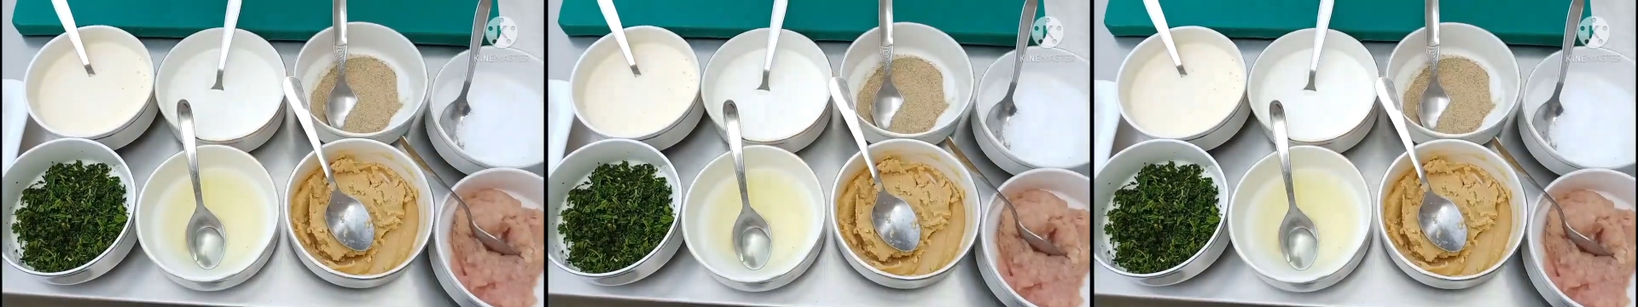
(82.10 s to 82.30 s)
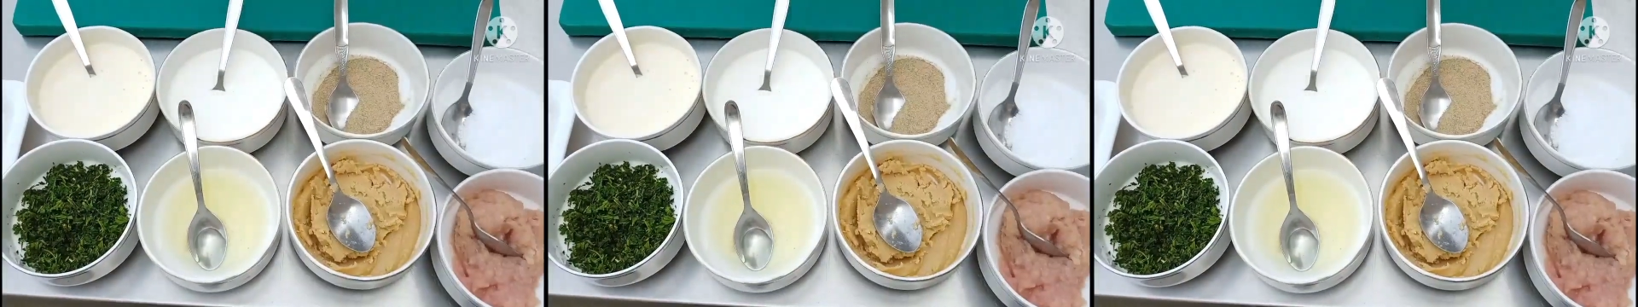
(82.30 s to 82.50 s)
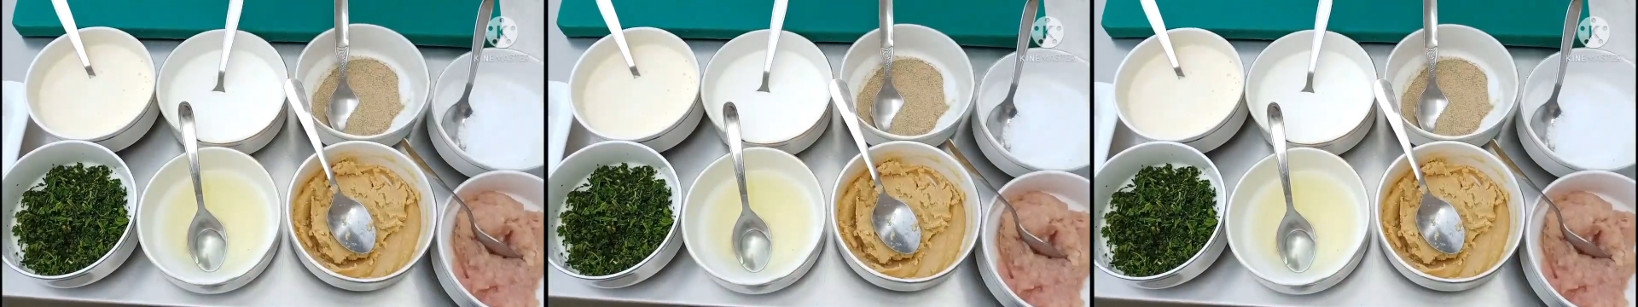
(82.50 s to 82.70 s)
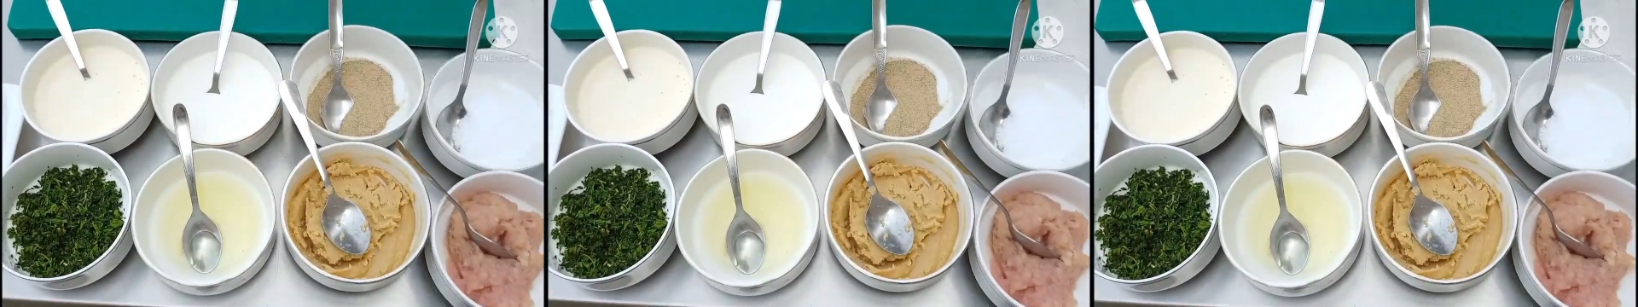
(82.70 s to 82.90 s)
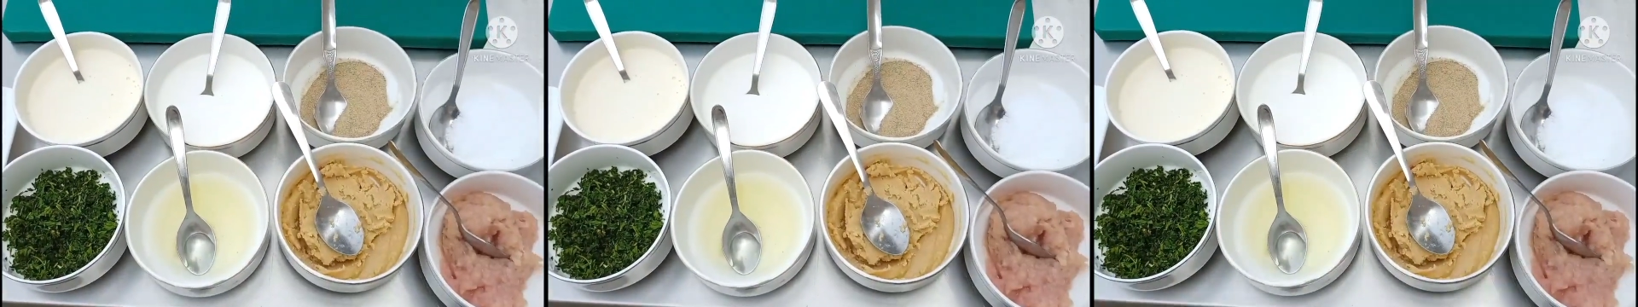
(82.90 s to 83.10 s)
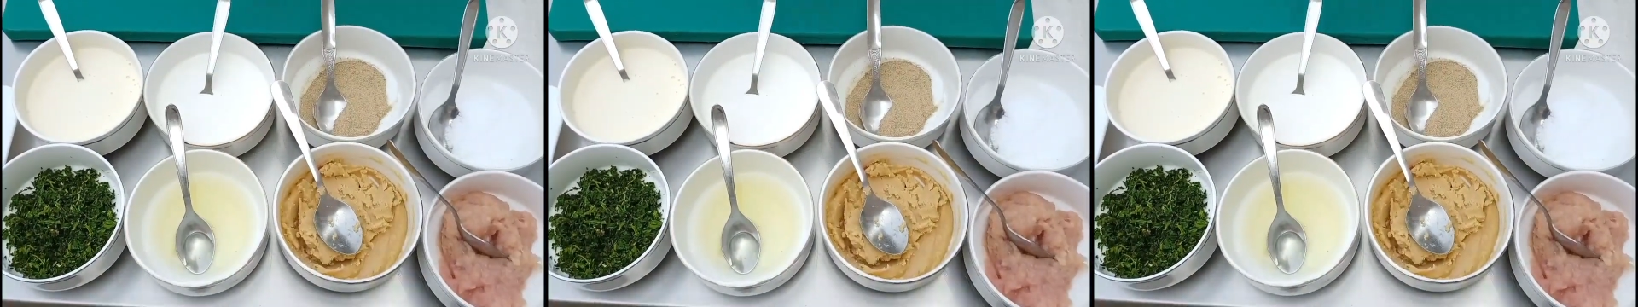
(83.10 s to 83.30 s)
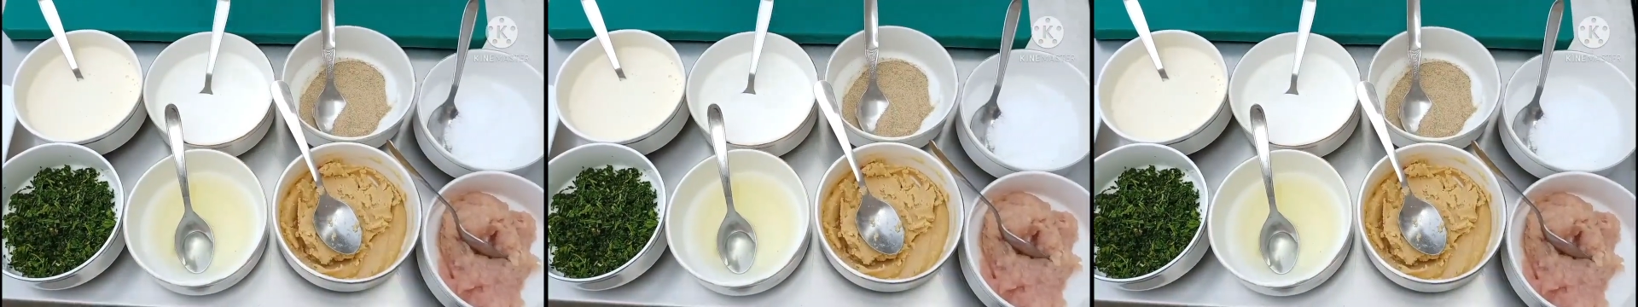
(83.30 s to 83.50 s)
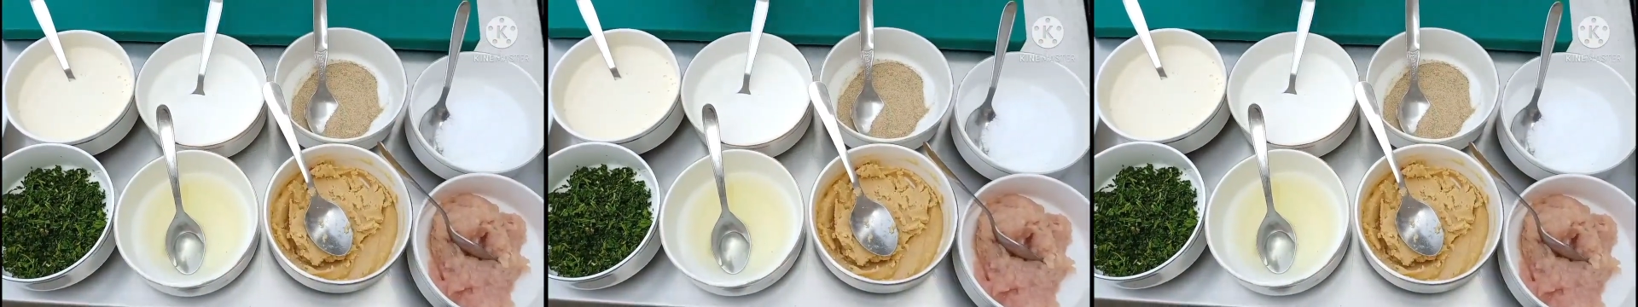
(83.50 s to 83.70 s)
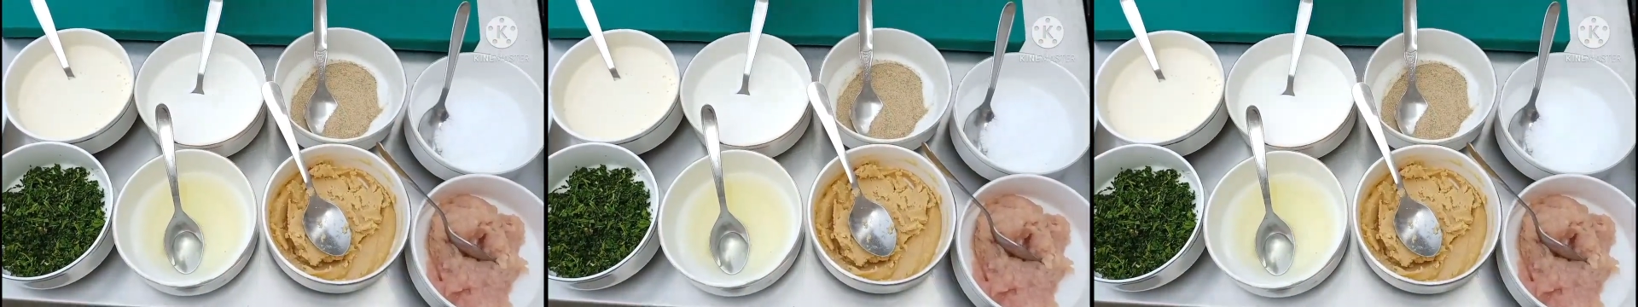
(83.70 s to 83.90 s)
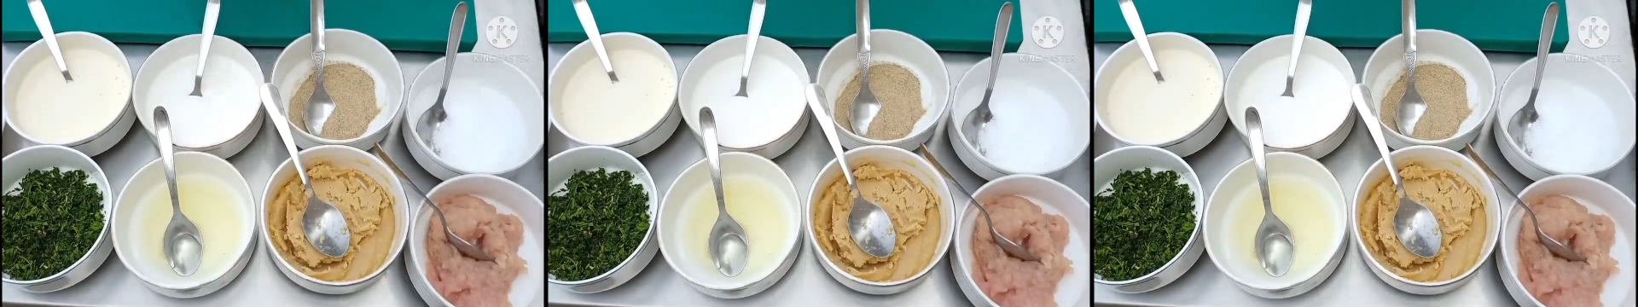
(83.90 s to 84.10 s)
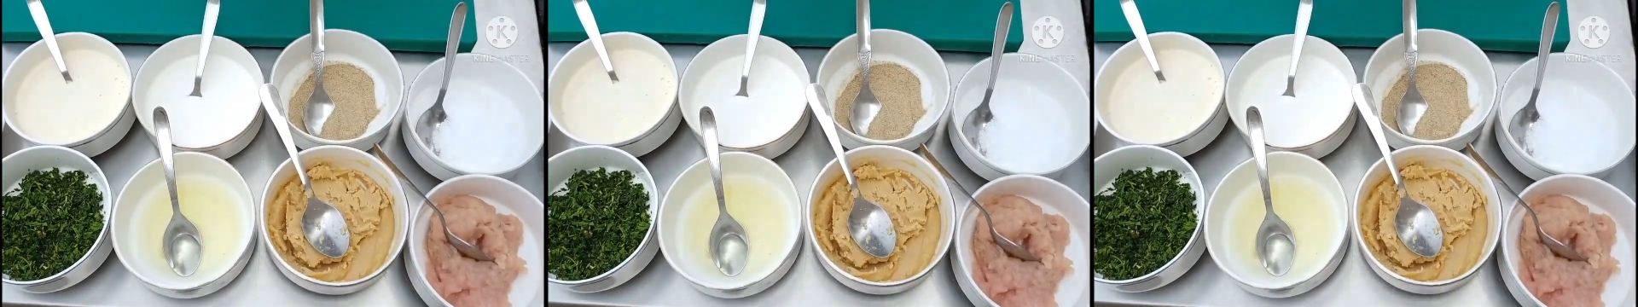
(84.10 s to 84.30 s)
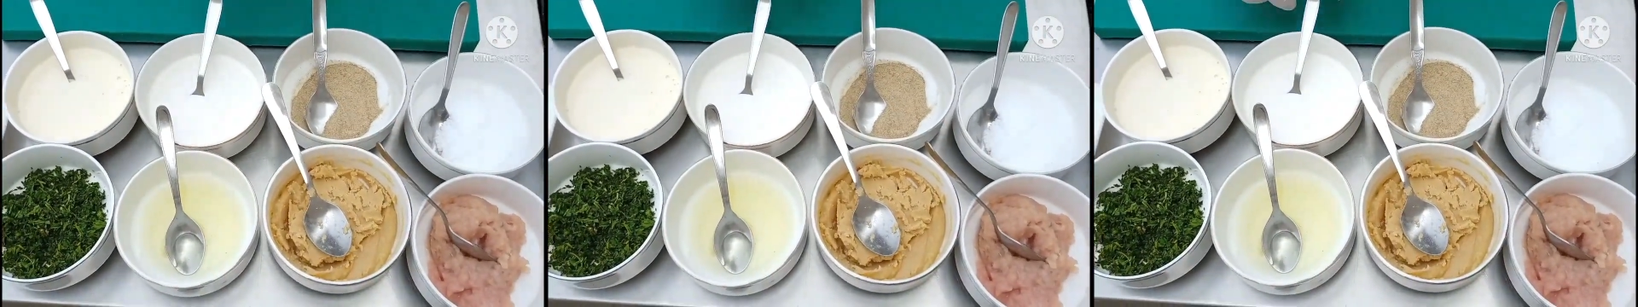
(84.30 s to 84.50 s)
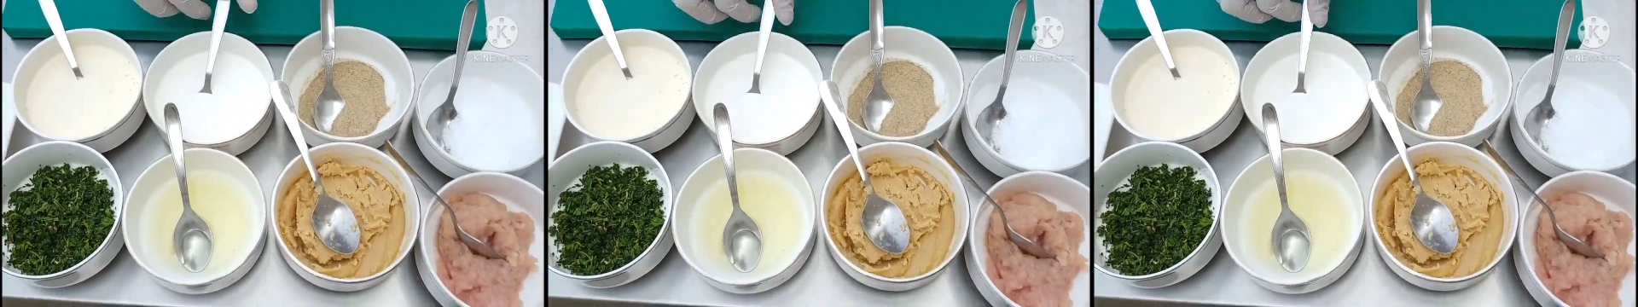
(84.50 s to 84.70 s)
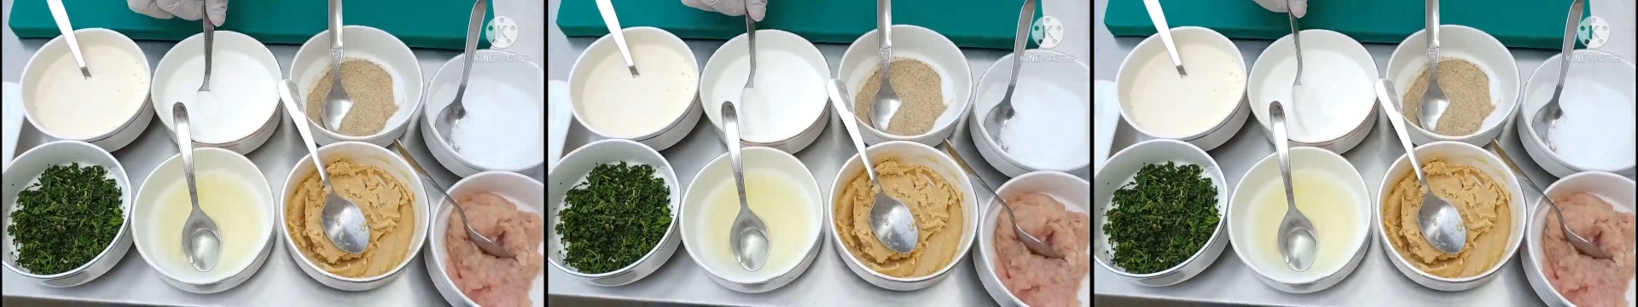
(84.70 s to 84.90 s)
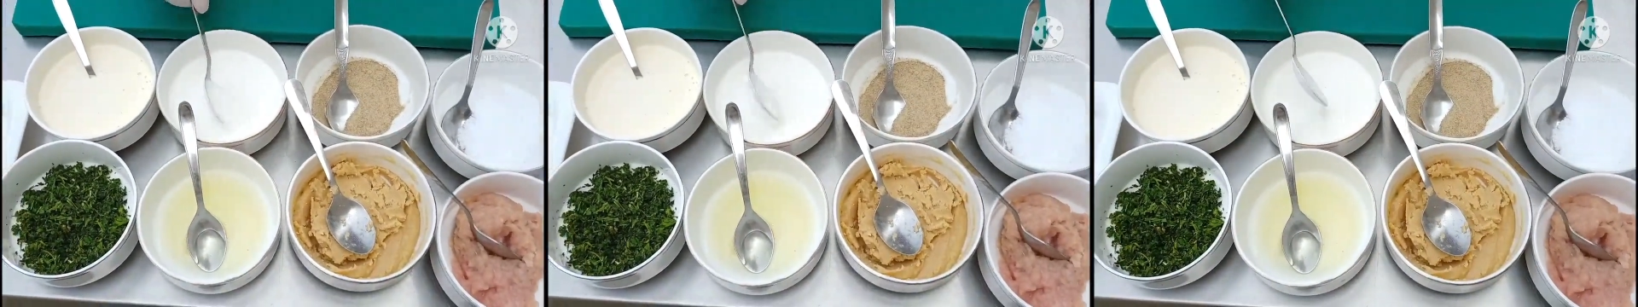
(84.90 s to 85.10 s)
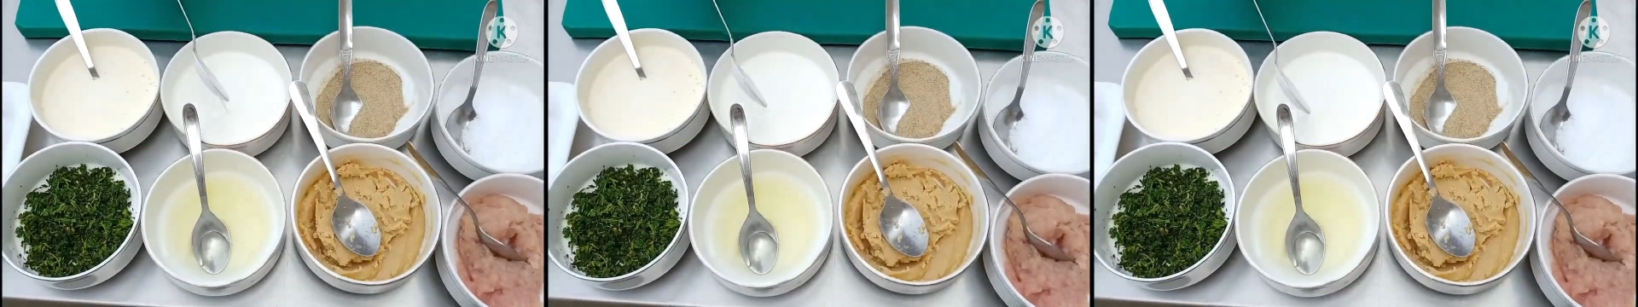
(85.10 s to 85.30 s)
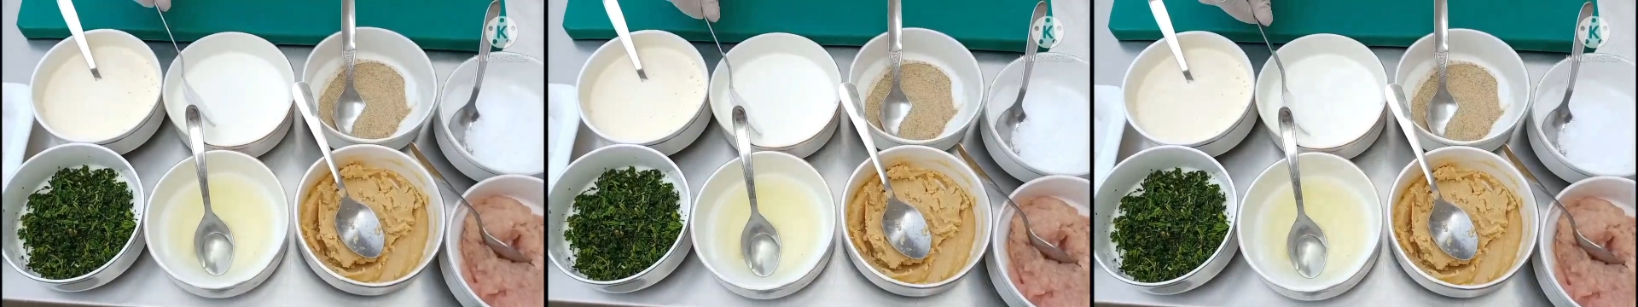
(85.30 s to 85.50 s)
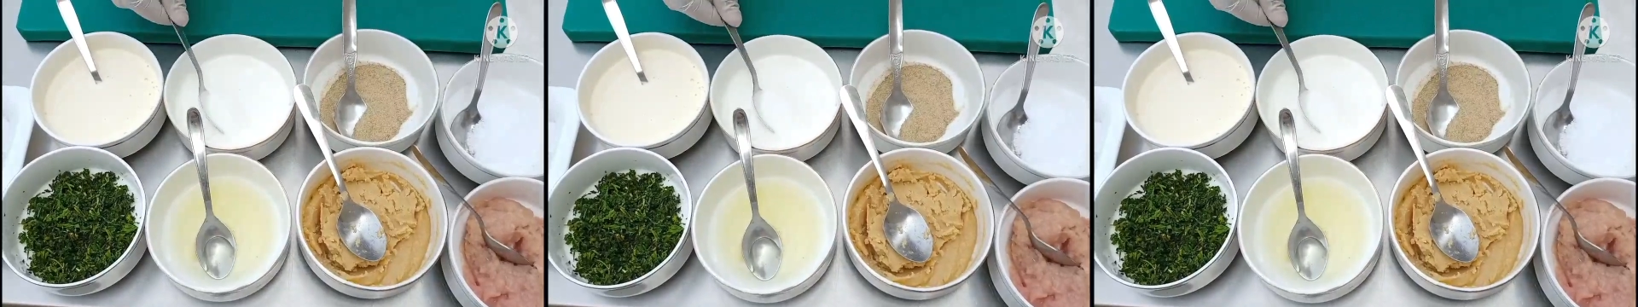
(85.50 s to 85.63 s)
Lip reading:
No face is visible, so there are no lips to read.